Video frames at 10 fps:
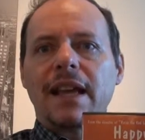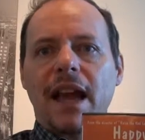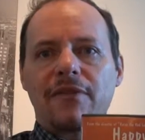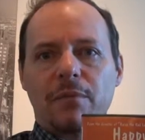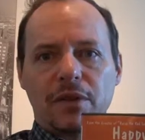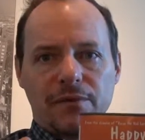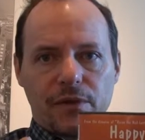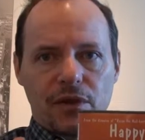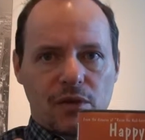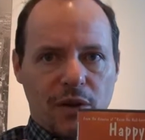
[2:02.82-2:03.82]
after about the
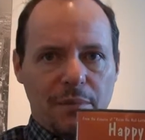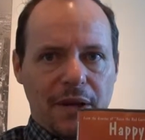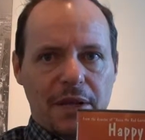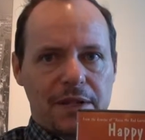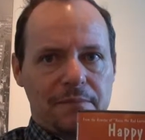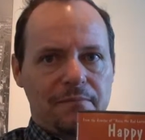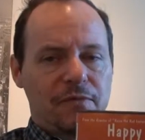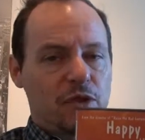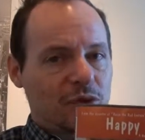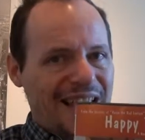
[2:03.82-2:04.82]
first 20 minutes.
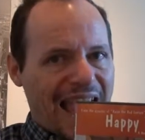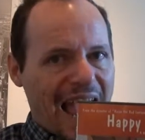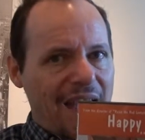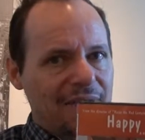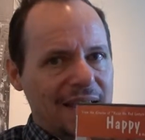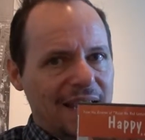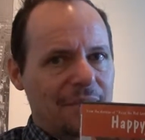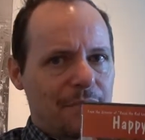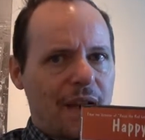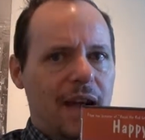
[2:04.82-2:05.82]
So you have to
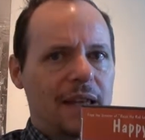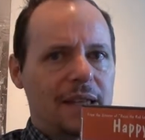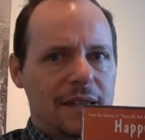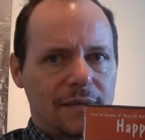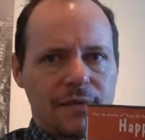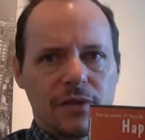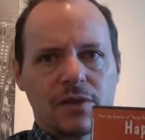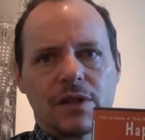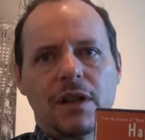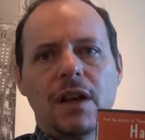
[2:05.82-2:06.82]
get by the first